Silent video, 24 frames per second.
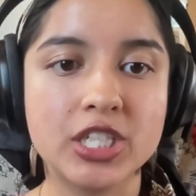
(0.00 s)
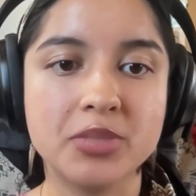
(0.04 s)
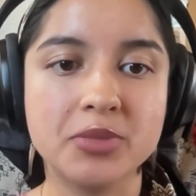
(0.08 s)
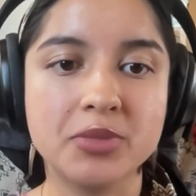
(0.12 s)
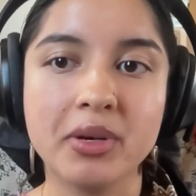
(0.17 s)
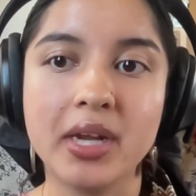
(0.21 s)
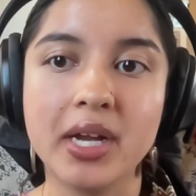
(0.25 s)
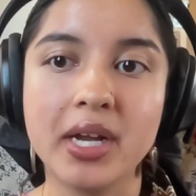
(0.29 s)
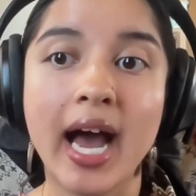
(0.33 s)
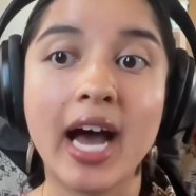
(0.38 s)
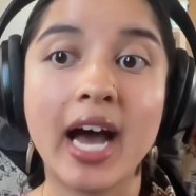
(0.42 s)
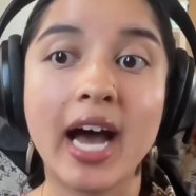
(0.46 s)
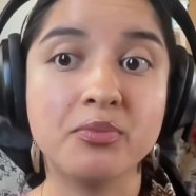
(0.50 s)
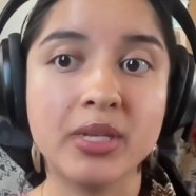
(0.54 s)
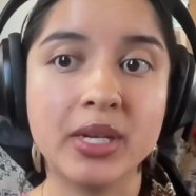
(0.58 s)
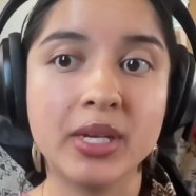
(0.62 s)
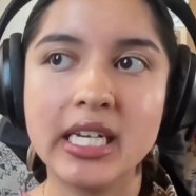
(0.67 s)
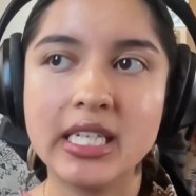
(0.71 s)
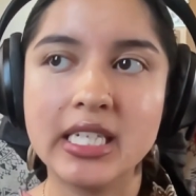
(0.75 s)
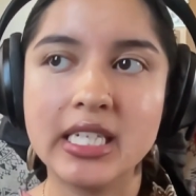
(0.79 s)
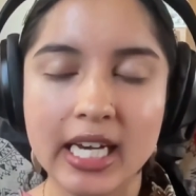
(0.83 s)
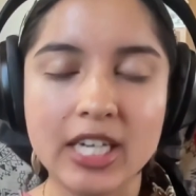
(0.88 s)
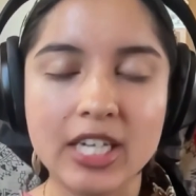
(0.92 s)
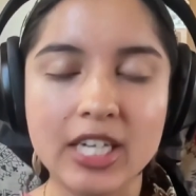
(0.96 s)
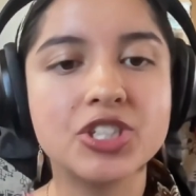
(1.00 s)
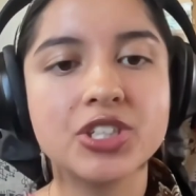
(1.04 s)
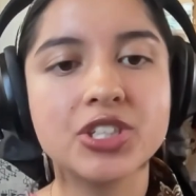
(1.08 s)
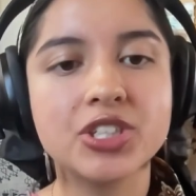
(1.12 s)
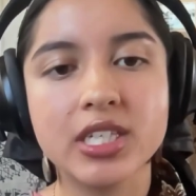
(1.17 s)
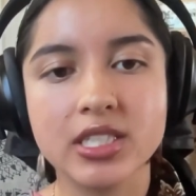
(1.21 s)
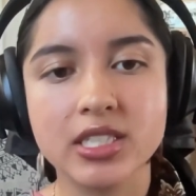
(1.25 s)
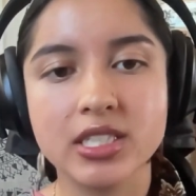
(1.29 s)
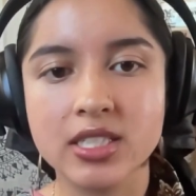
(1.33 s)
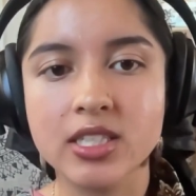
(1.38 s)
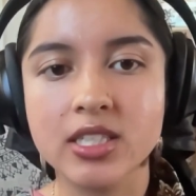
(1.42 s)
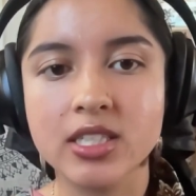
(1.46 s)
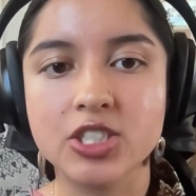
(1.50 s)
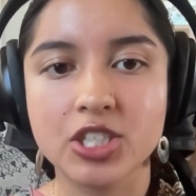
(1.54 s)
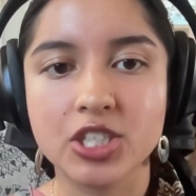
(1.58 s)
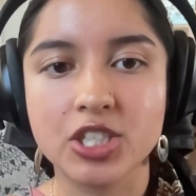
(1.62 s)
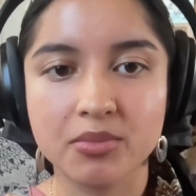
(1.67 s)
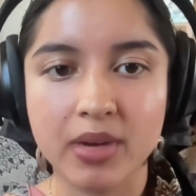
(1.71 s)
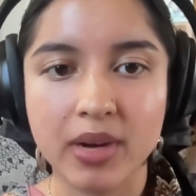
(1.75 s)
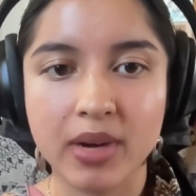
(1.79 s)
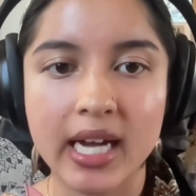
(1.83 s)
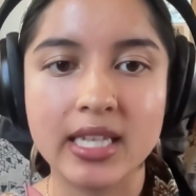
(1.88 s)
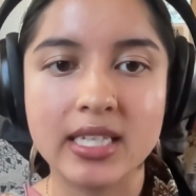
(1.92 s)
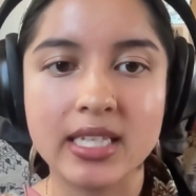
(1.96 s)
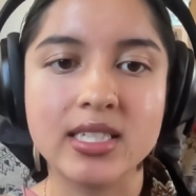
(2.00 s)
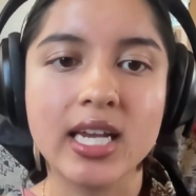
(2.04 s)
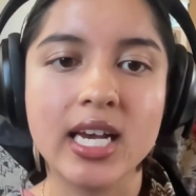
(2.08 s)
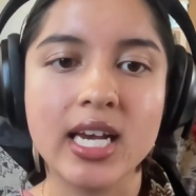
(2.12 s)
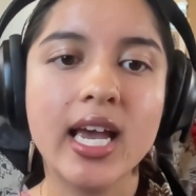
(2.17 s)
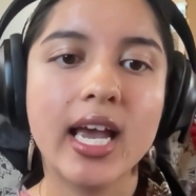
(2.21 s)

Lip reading: but have been intentionally delegitimized